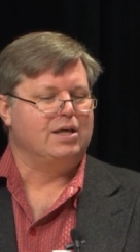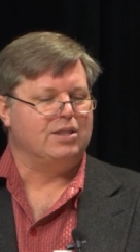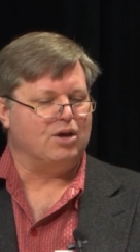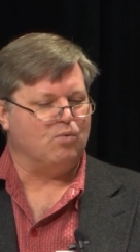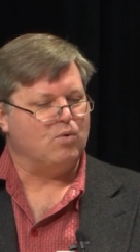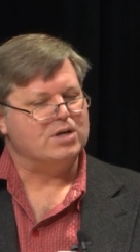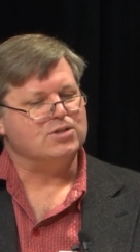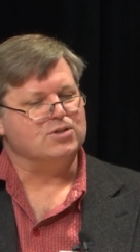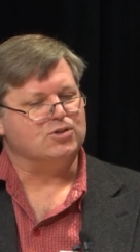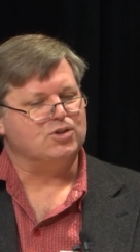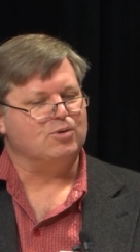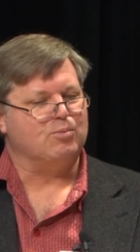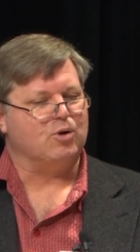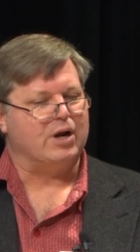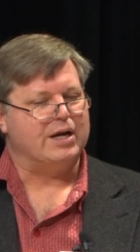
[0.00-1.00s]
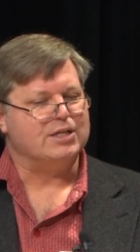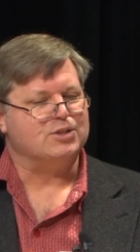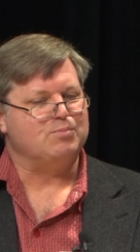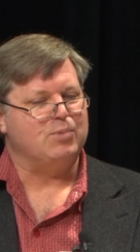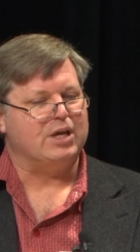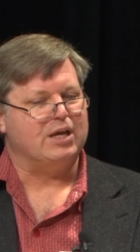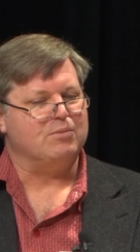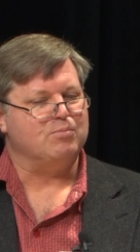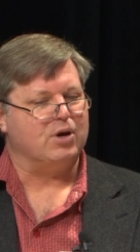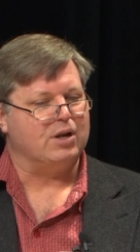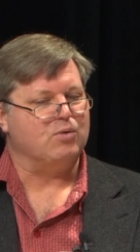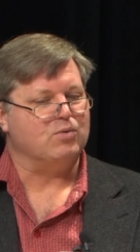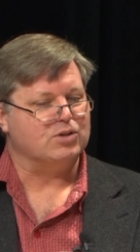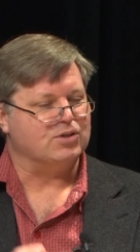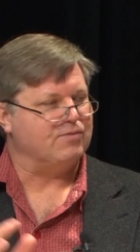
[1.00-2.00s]
That wasn't super high speed, but
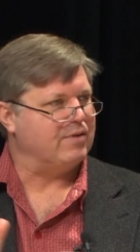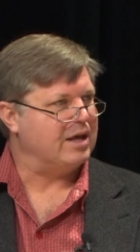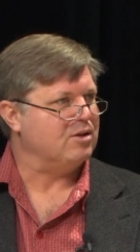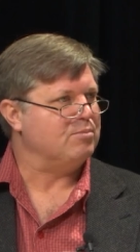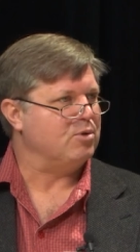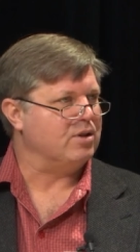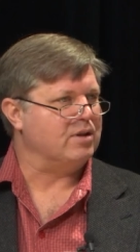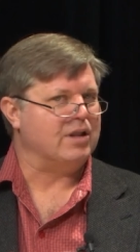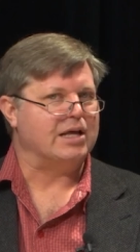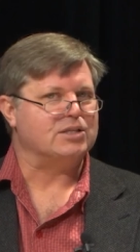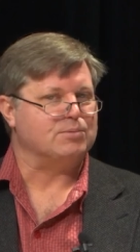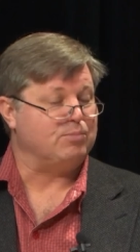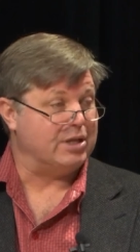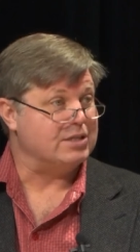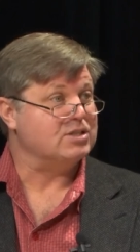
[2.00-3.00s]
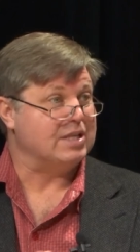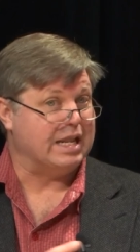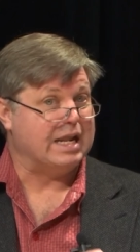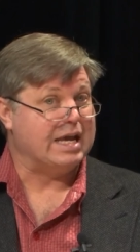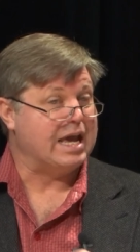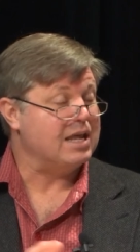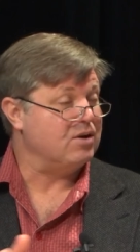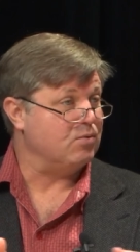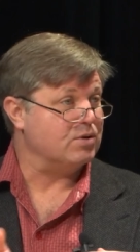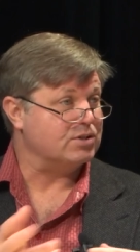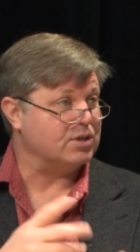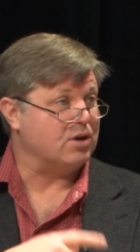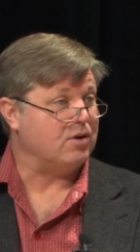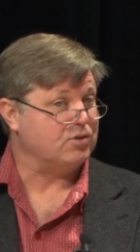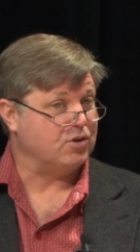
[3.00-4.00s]
it was available in lots of places. And again, it was
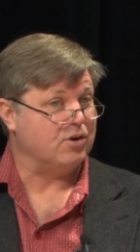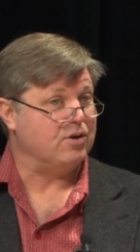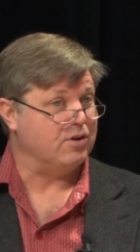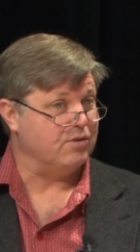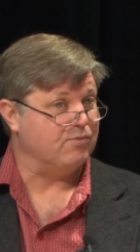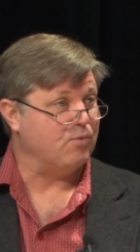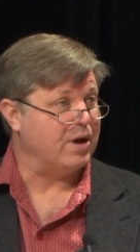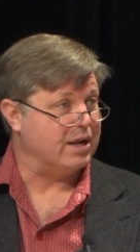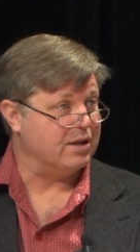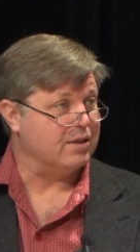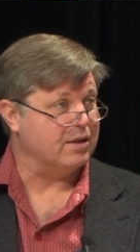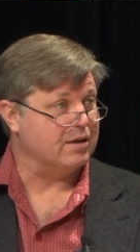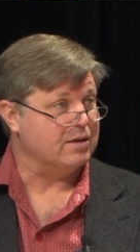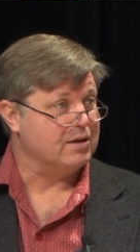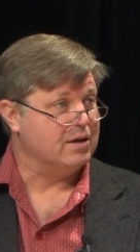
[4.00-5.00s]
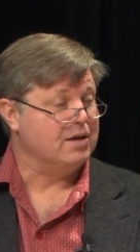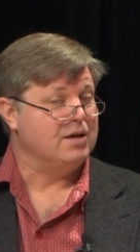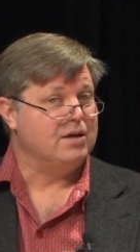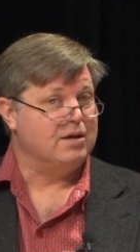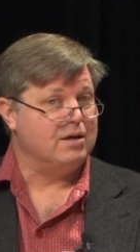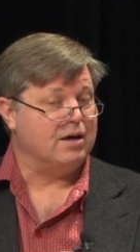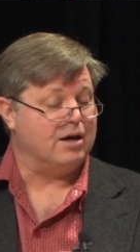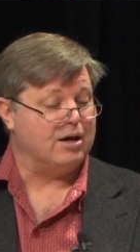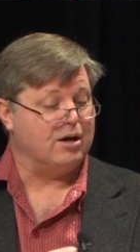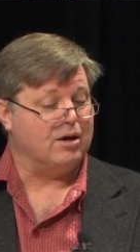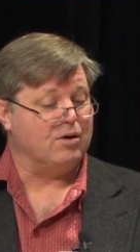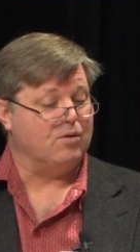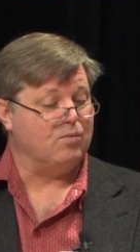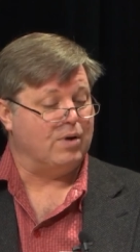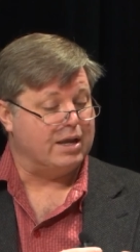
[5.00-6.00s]
an alternative way to the
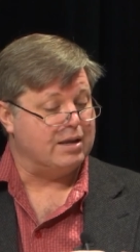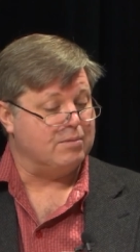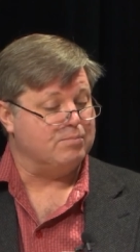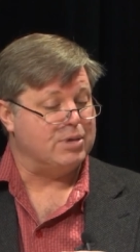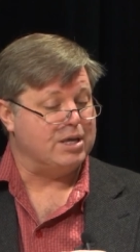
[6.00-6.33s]
uh, way